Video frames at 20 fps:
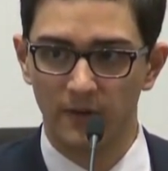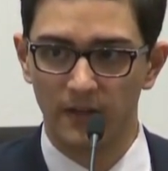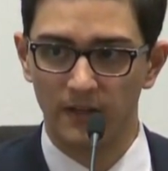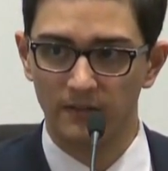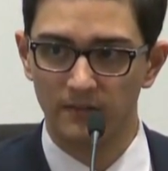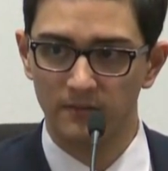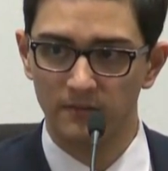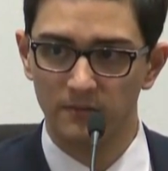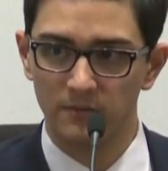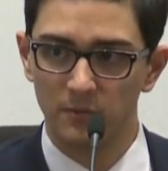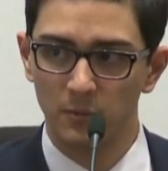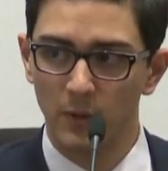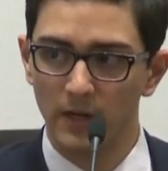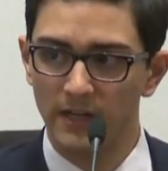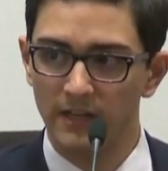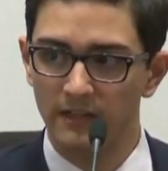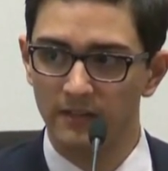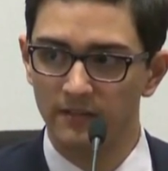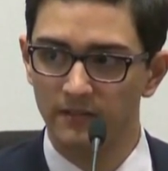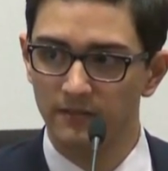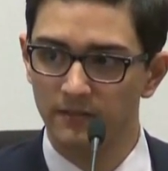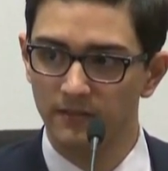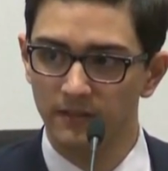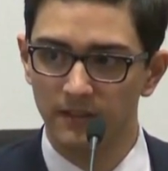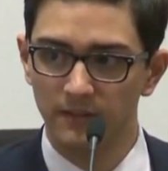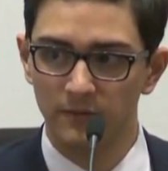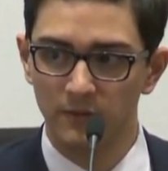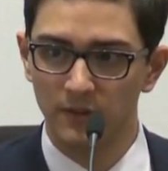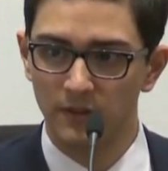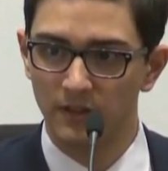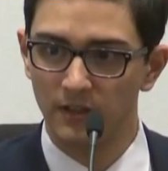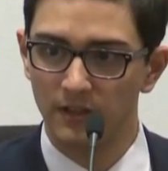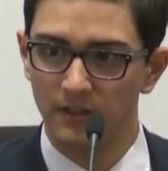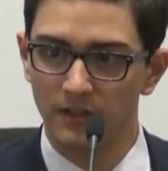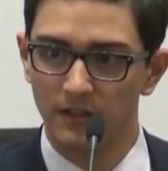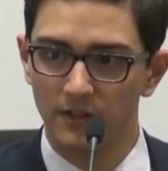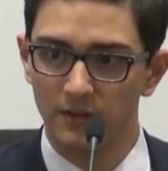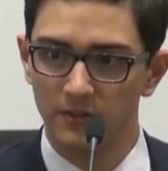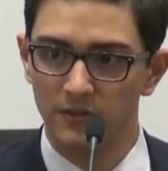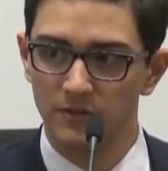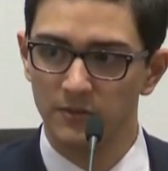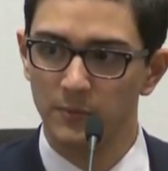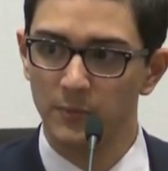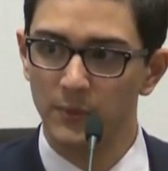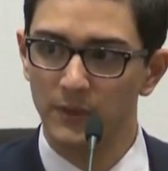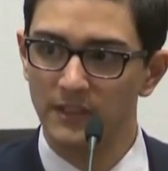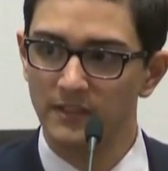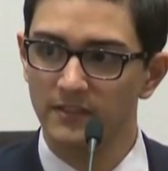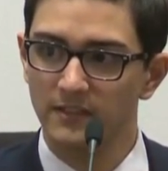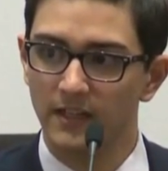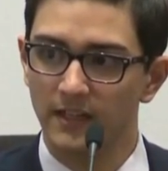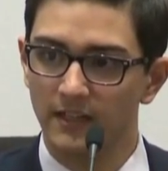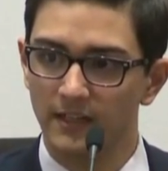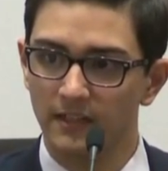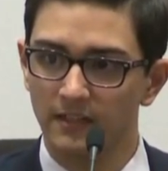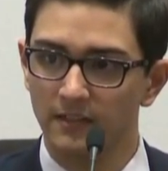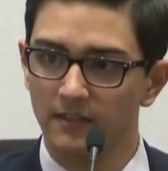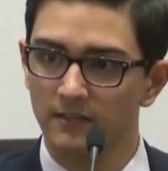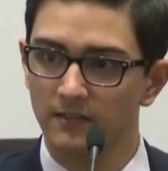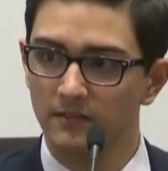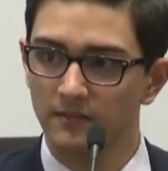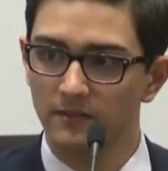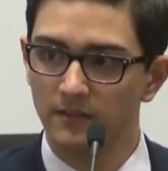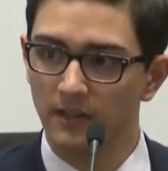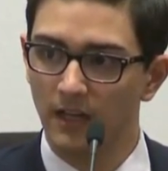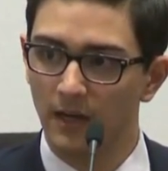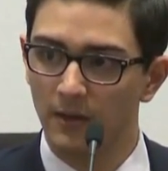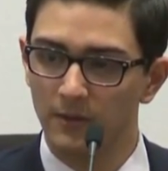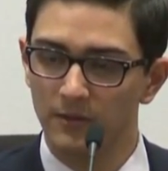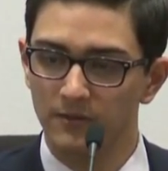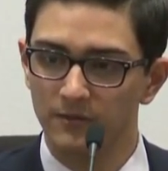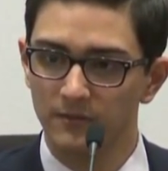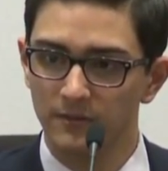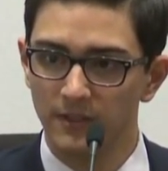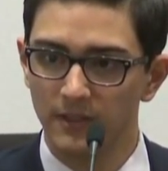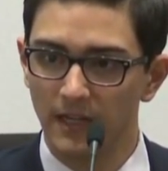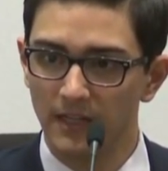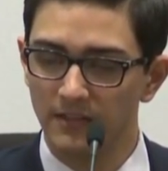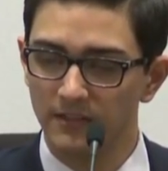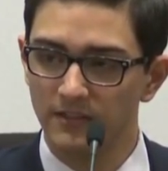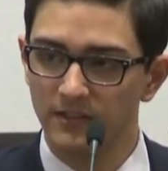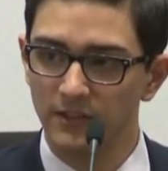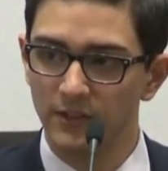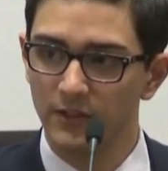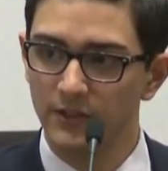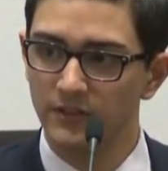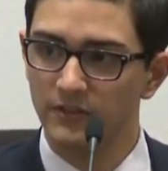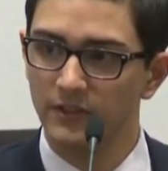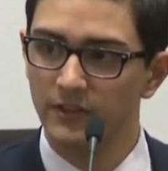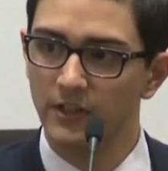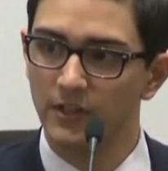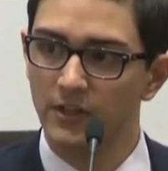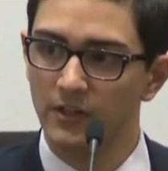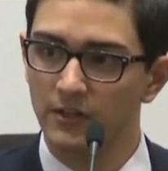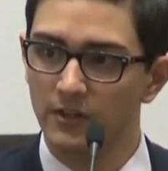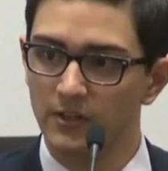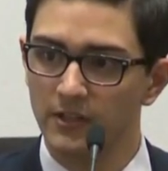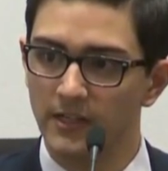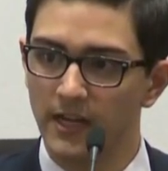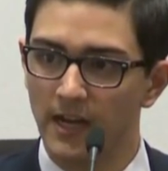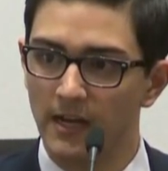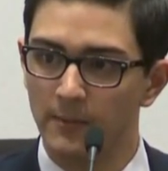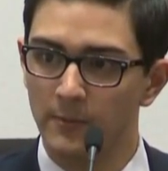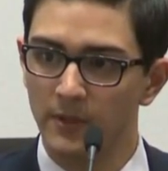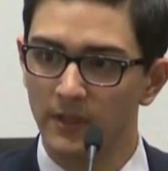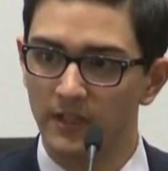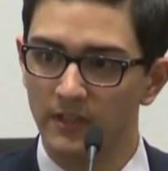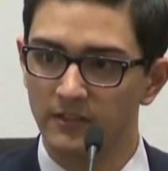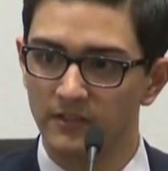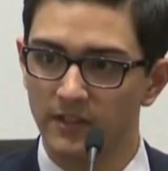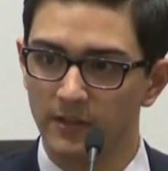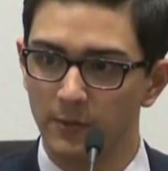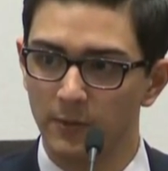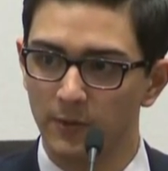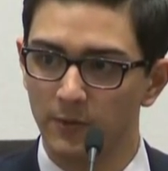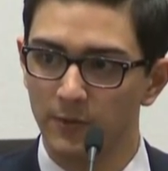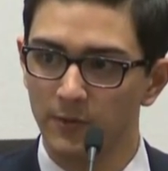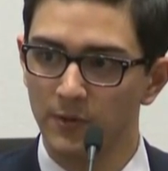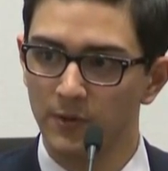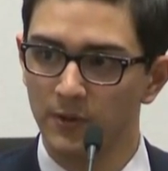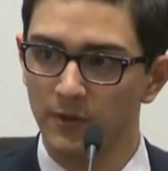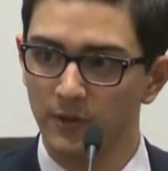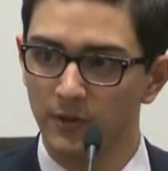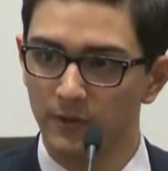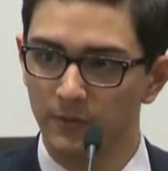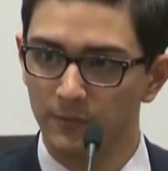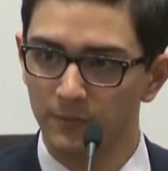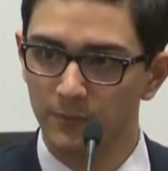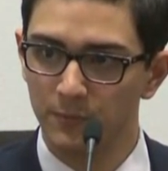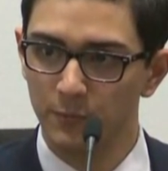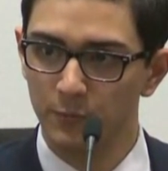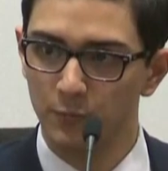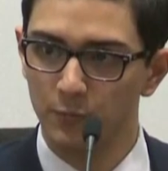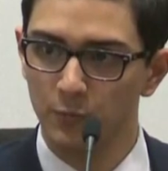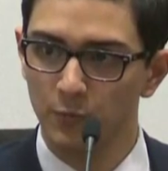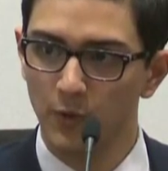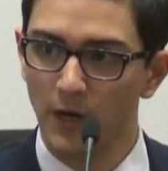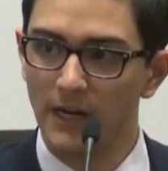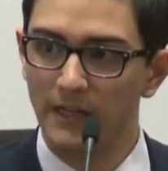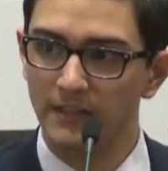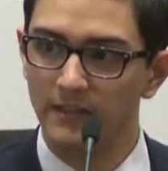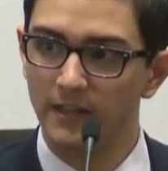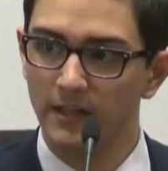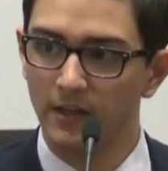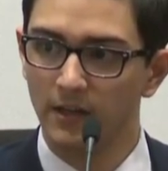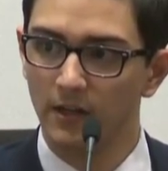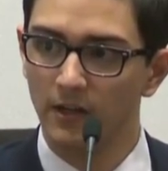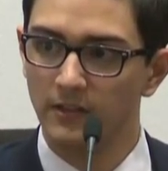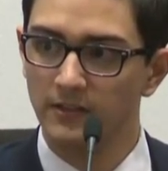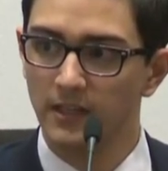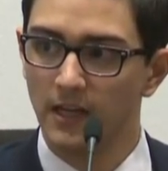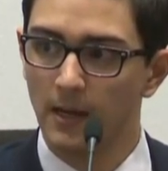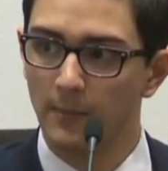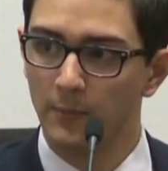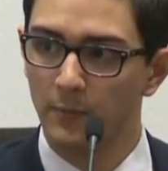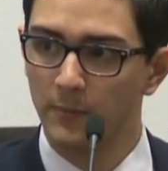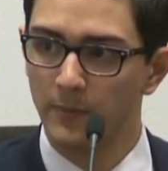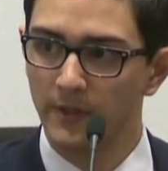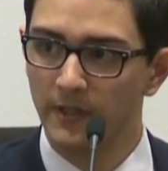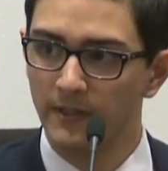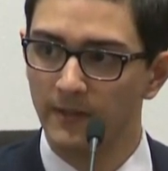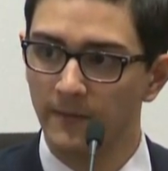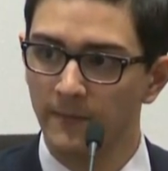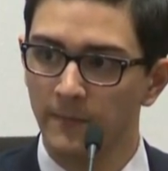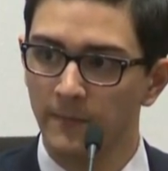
I waited even another split second, I would get seriously hurt or die, because they were right there on top of me.